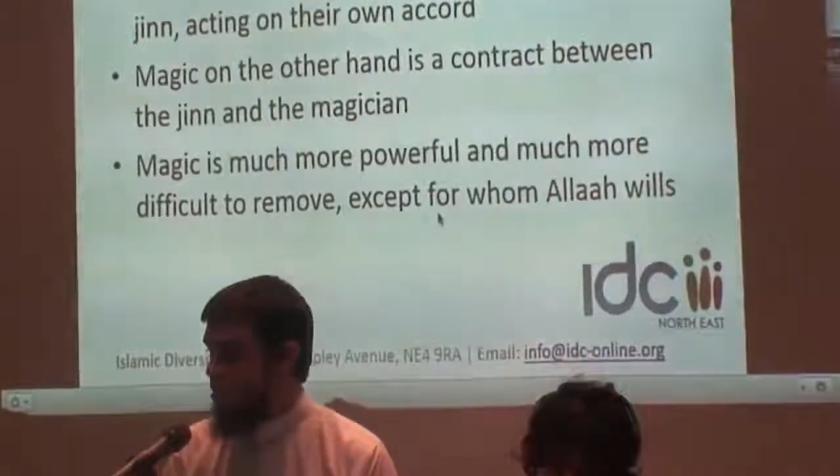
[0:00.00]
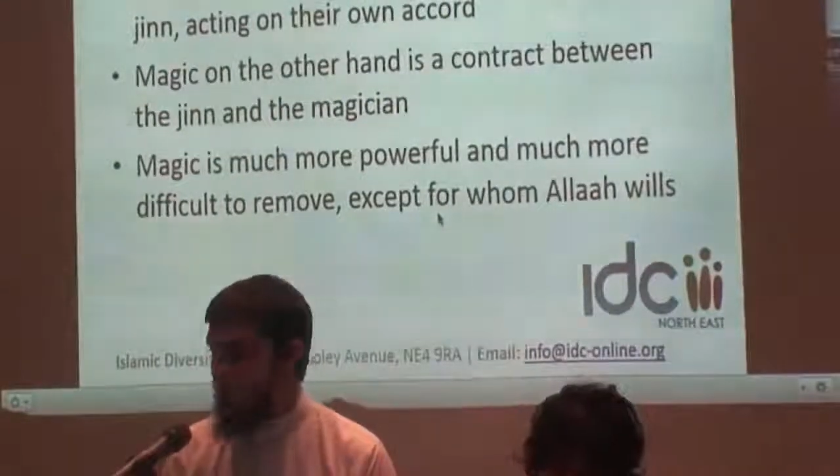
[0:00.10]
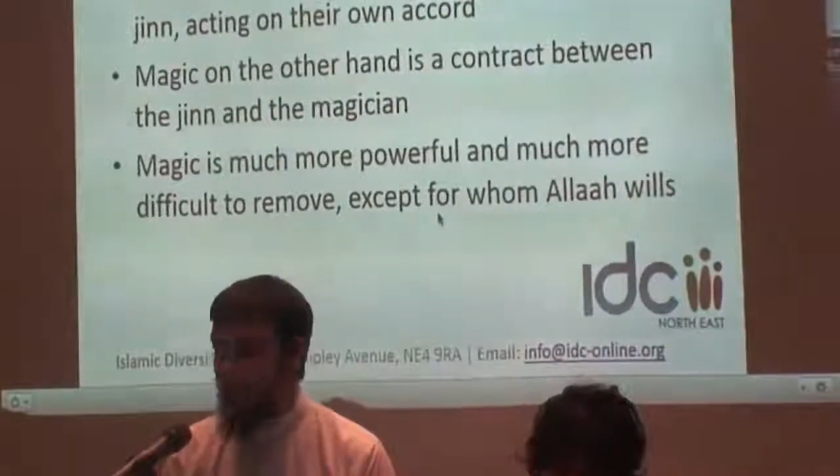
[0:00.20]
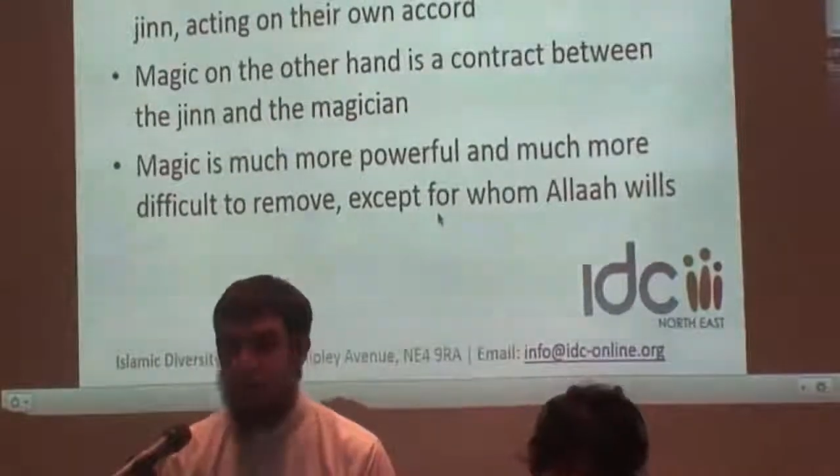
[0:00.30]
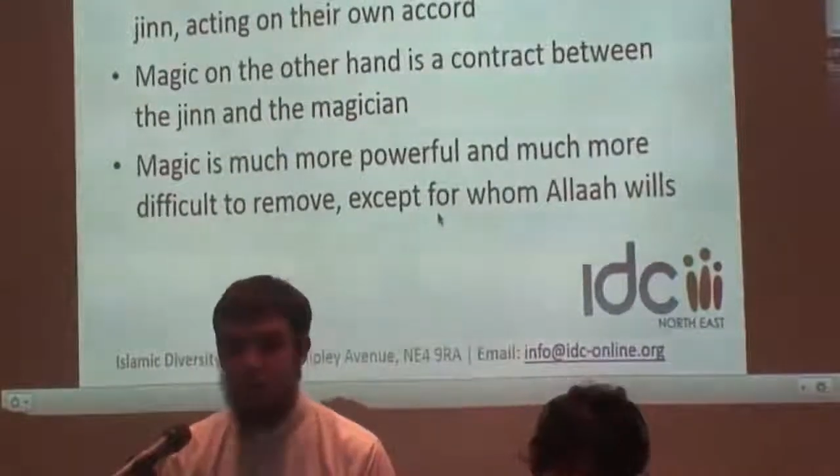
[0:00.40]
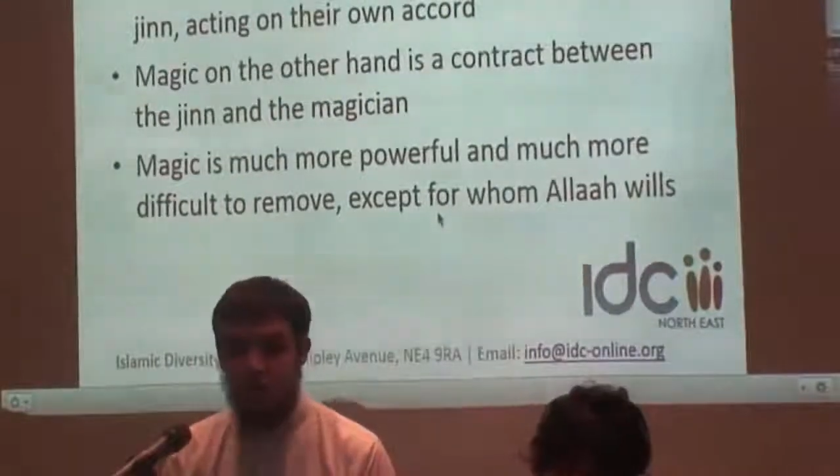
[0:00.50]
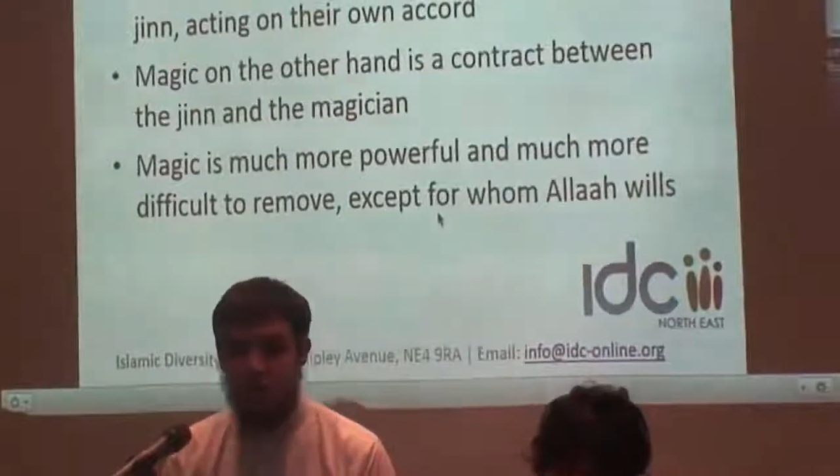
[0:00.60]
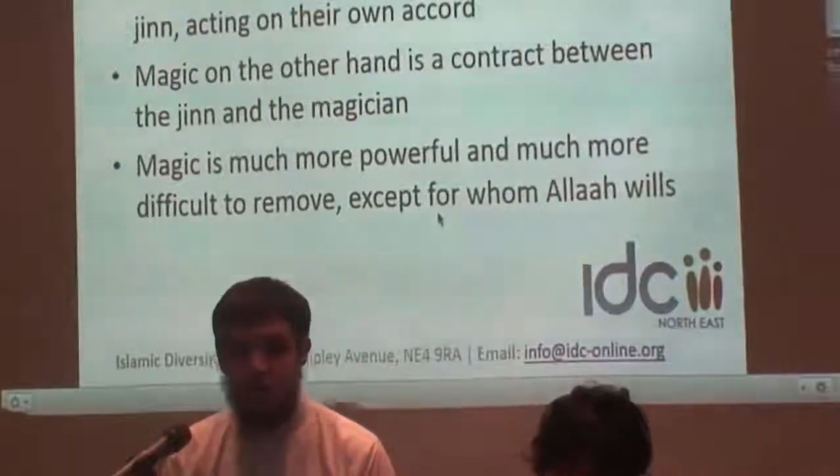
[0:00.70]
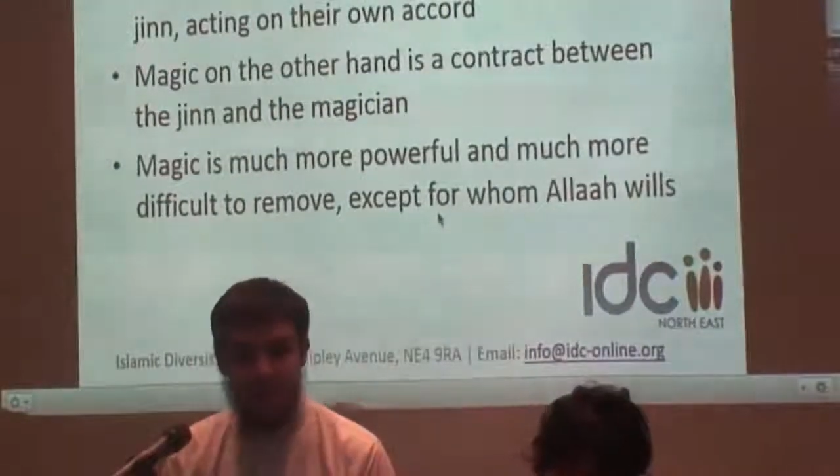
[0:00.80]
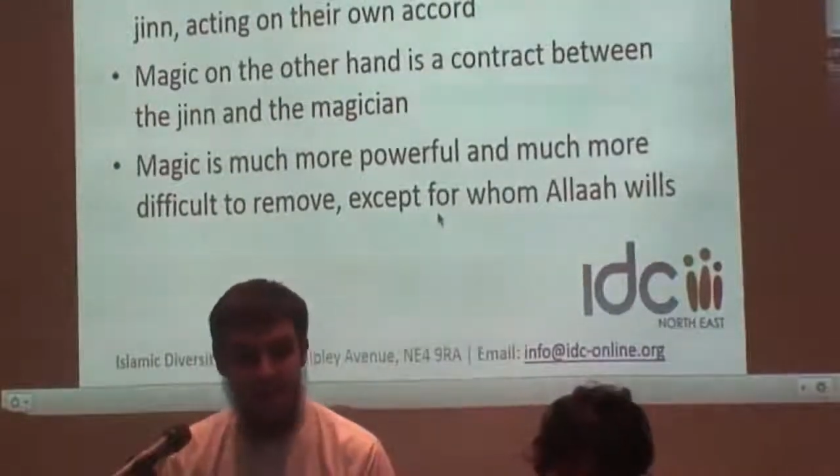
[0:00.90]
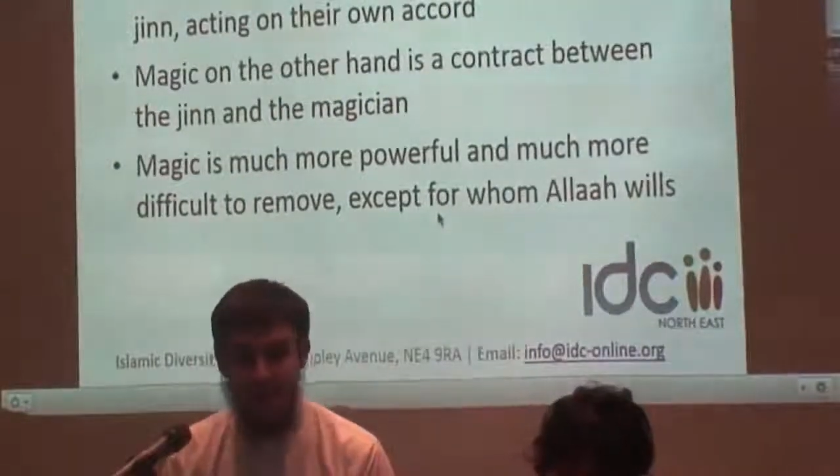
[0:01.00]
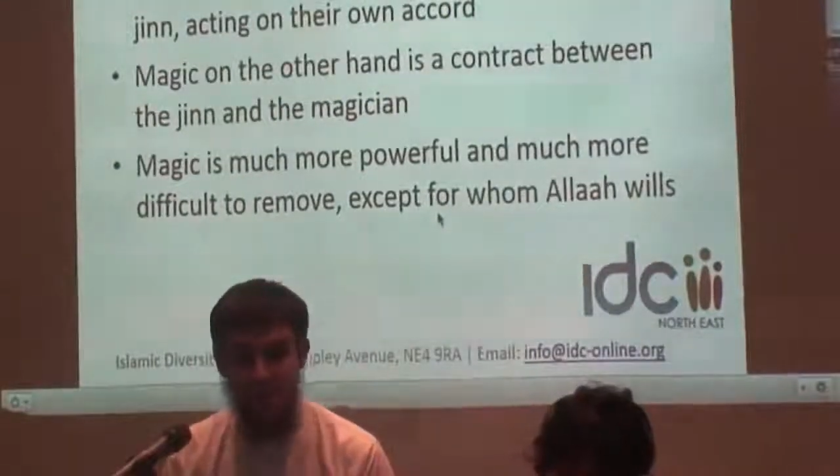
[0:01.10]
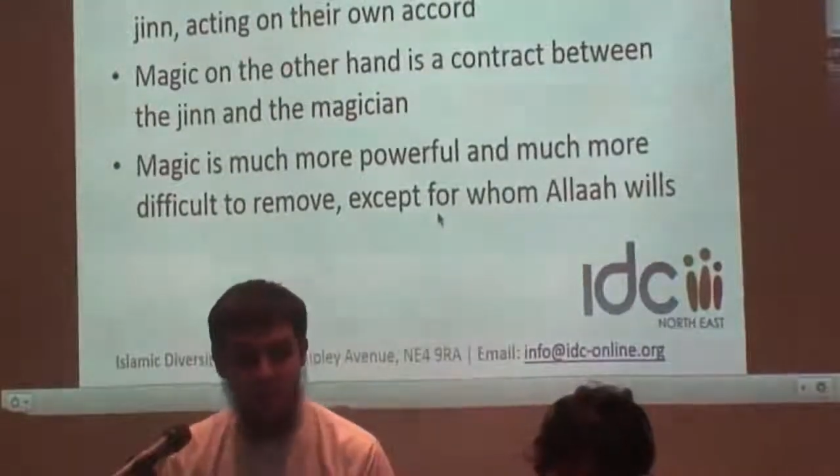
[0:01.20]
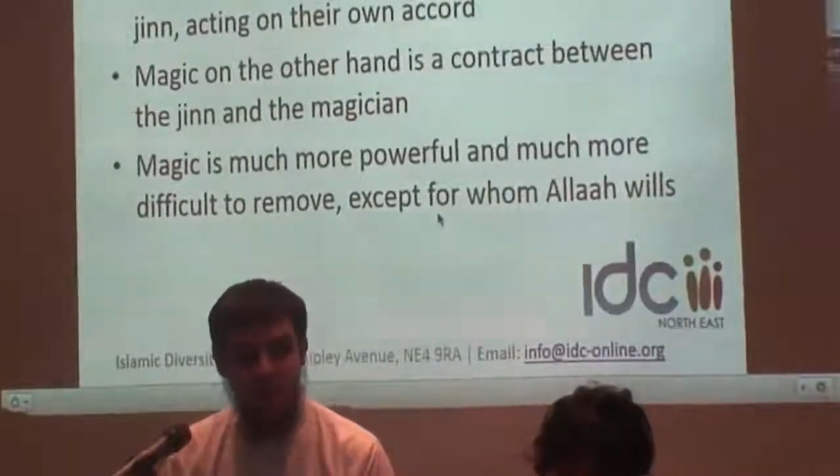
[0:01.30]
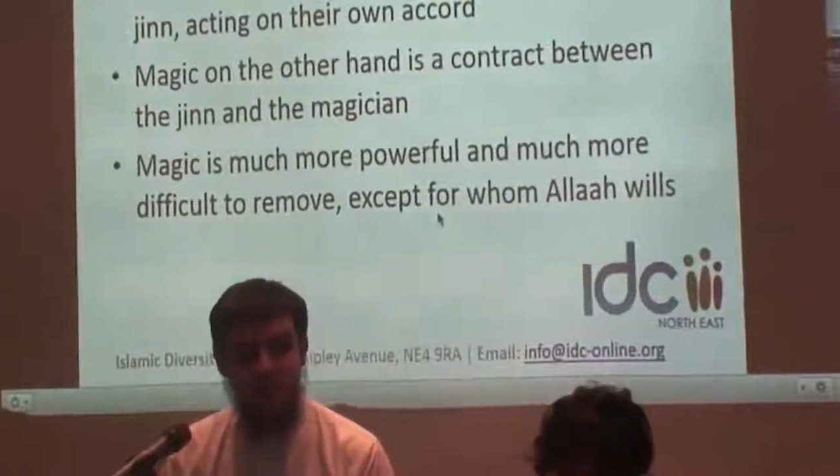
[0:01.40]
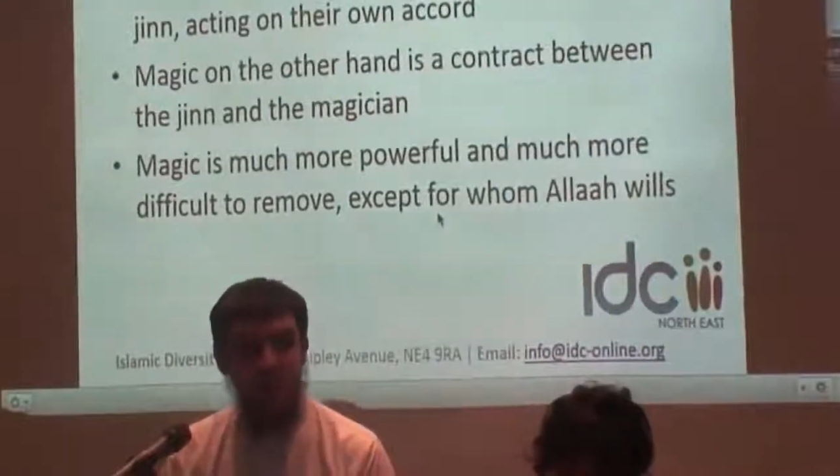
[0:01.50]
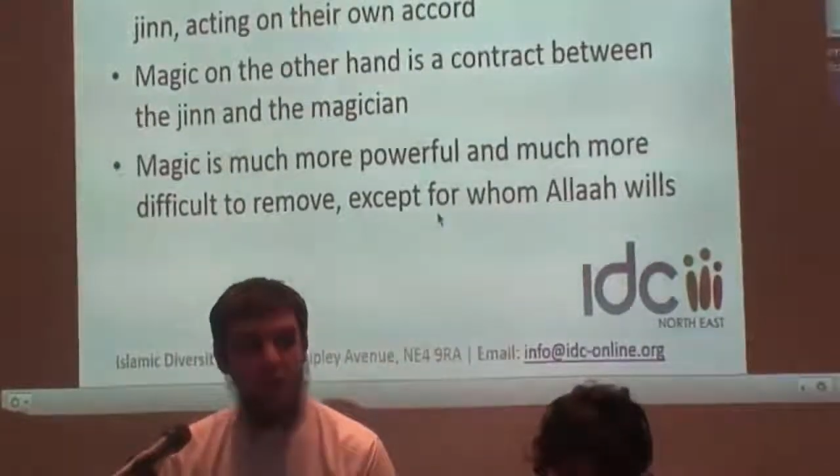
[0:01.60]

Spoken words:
So in jinn possession,